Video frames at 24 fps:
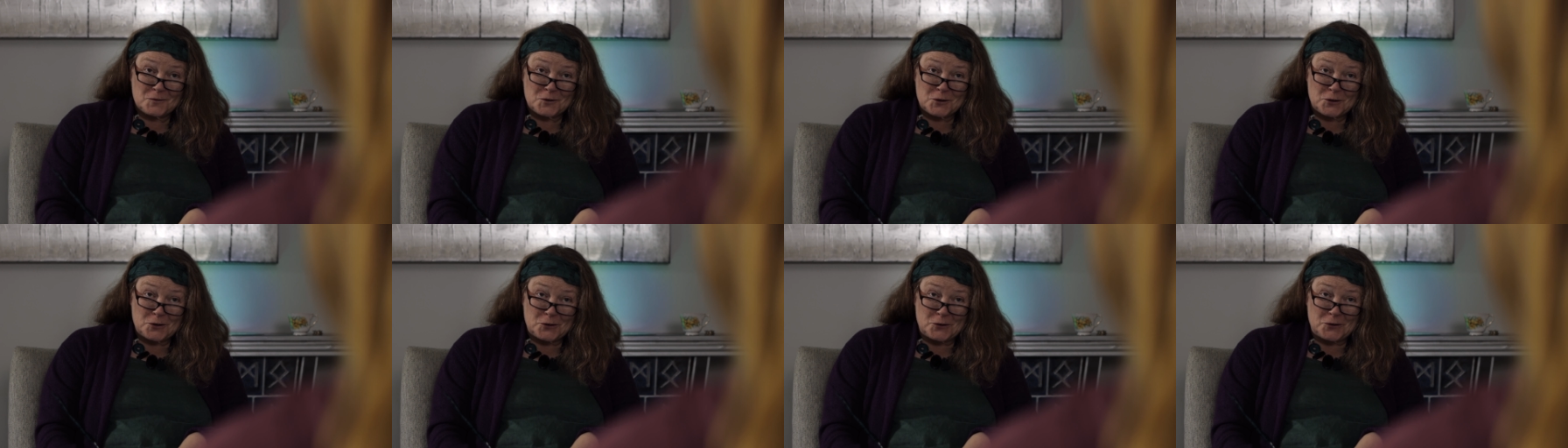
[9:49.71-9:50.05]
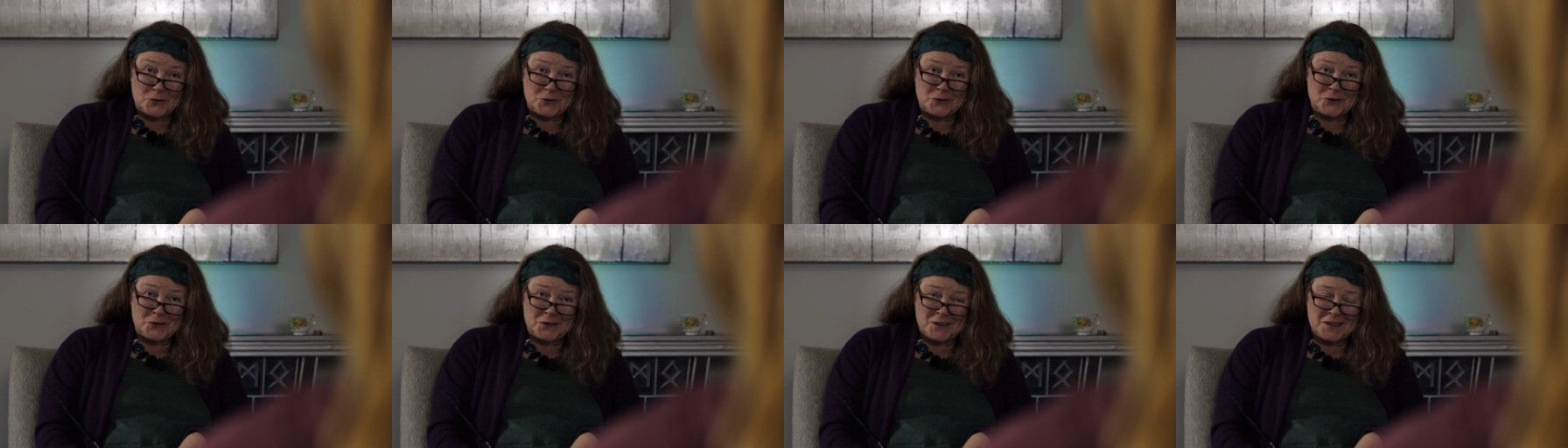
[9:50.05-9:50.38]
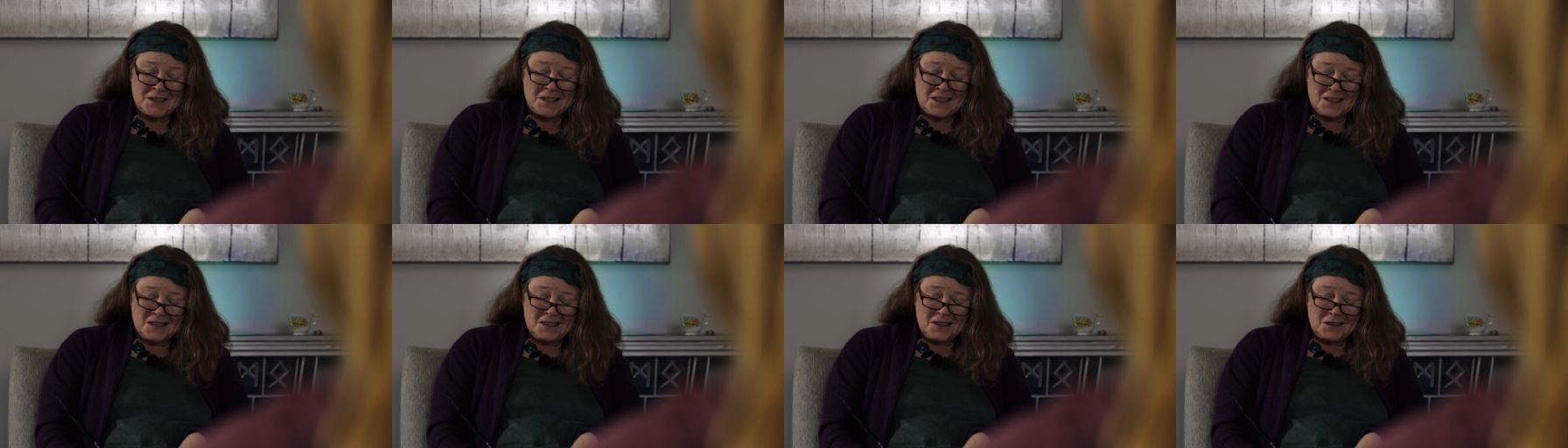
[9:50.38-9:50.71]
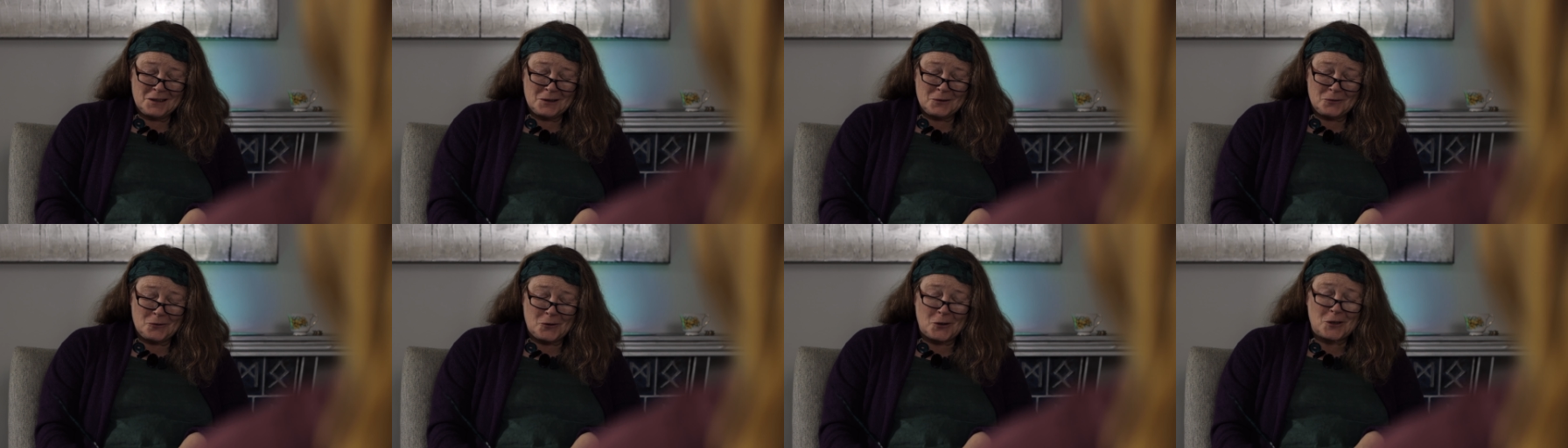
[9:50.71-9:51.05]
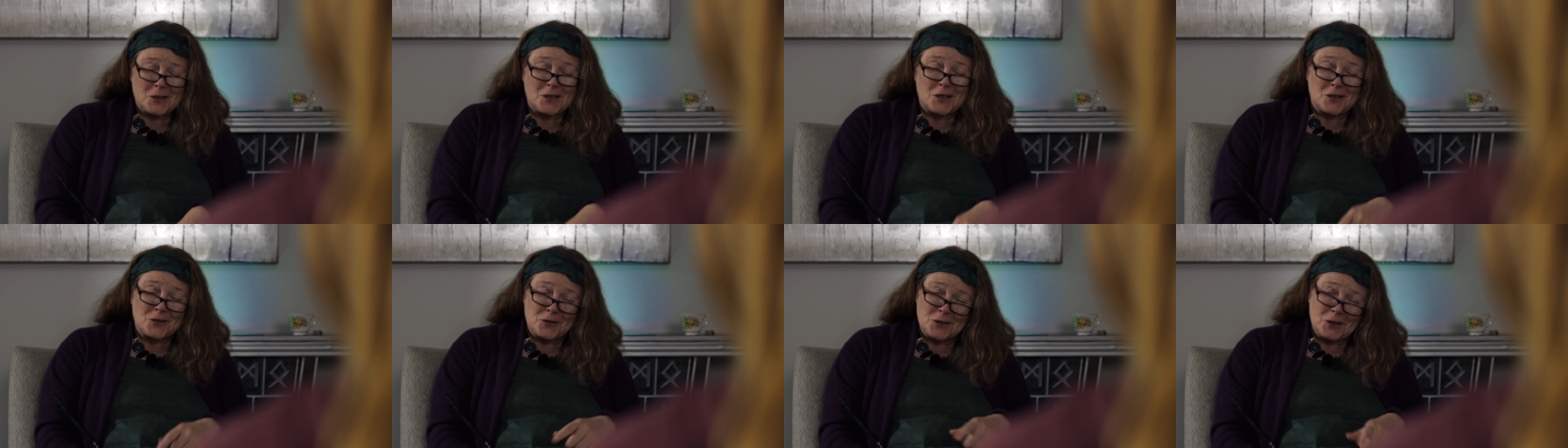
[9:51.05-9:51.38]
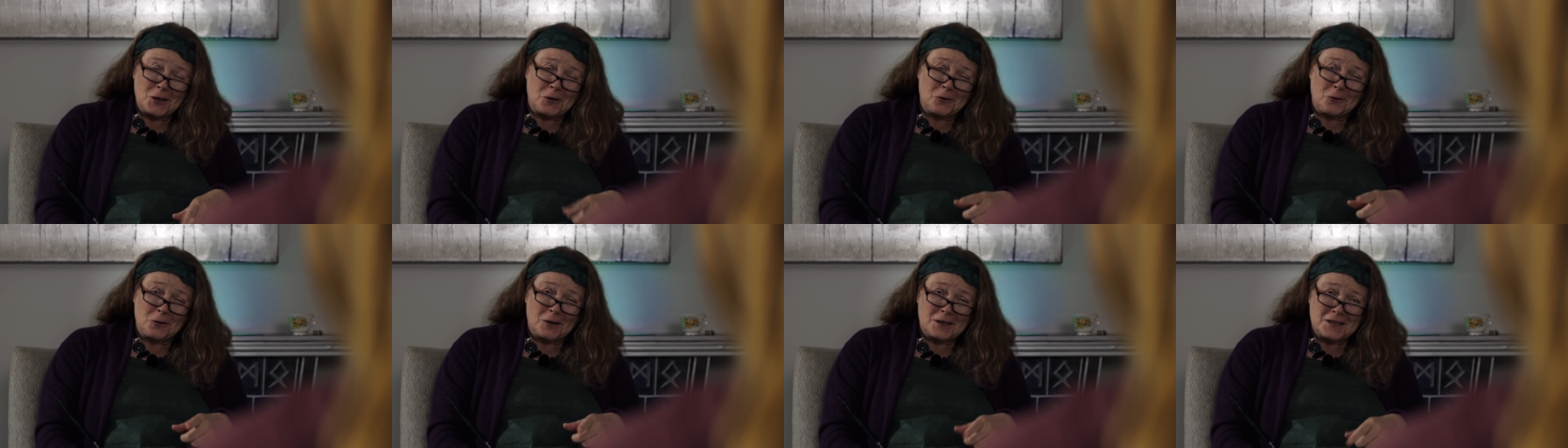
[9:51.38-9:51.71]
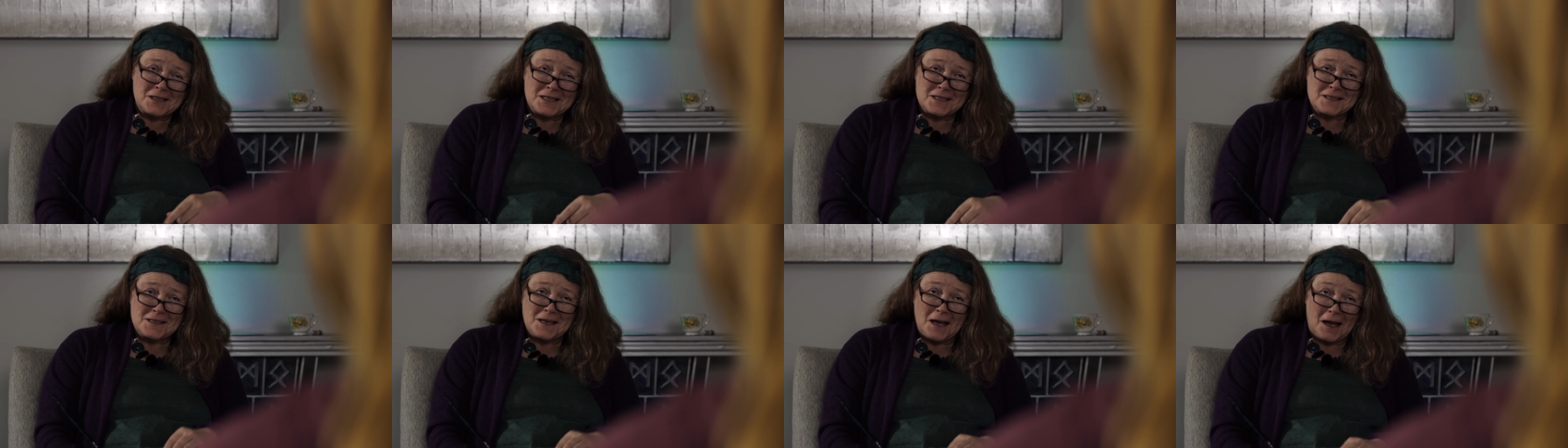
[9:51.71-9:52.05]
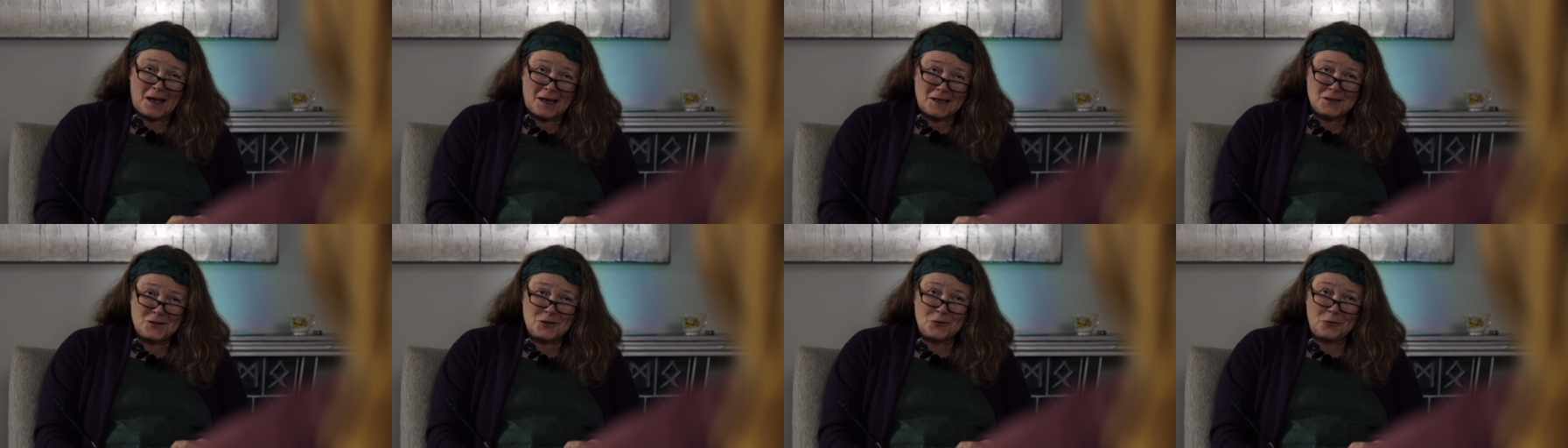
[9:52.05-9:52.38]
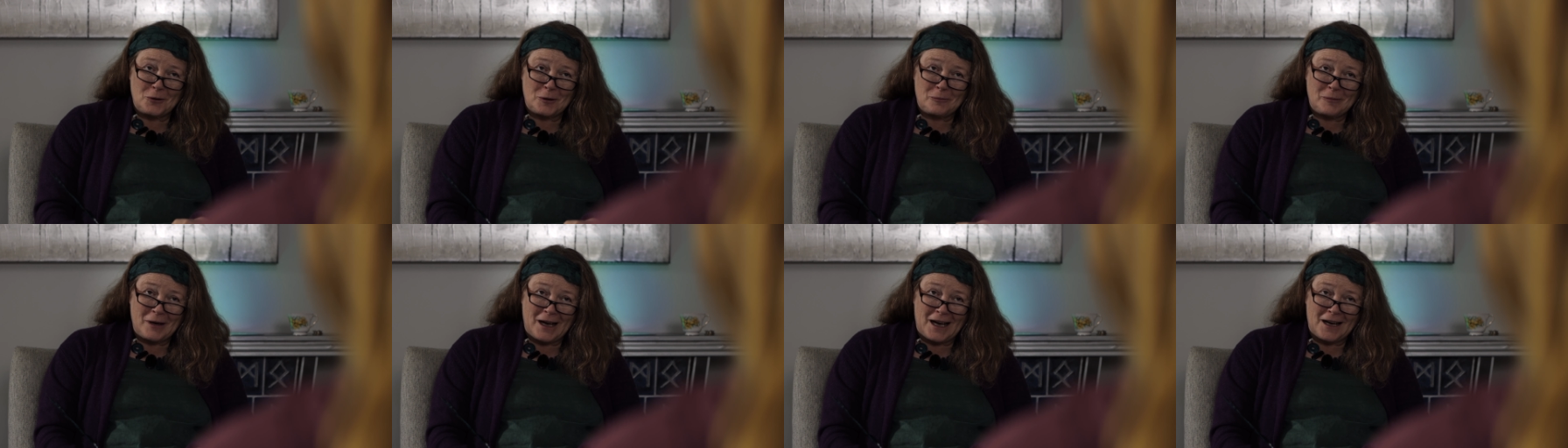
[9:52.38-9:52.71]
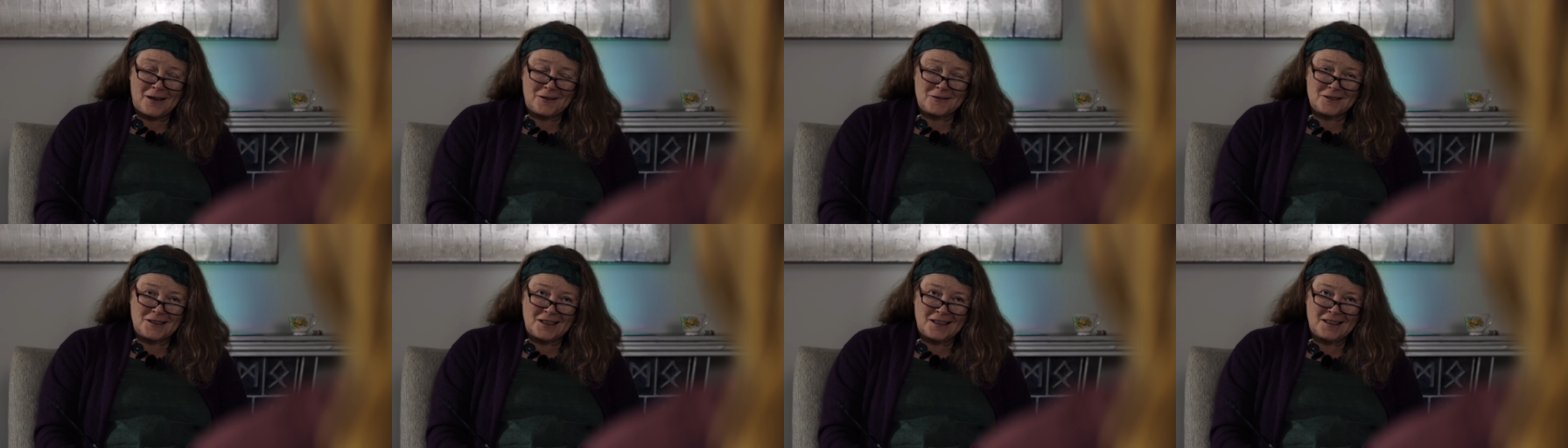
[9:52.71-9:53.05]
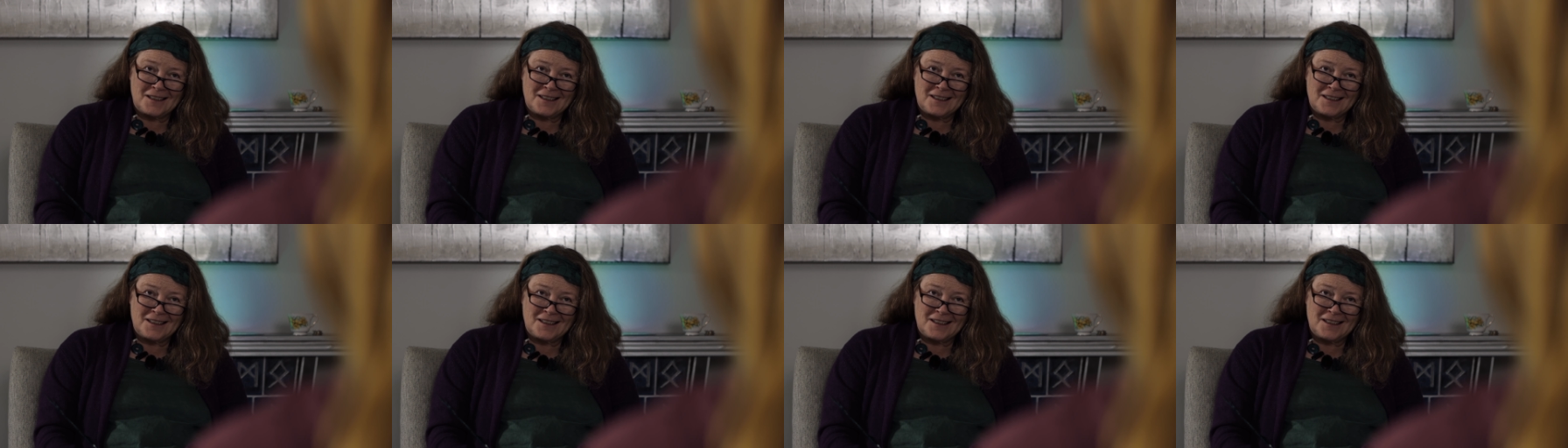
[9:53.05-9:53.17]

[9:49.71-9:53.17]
Sure. What does she criticise you about?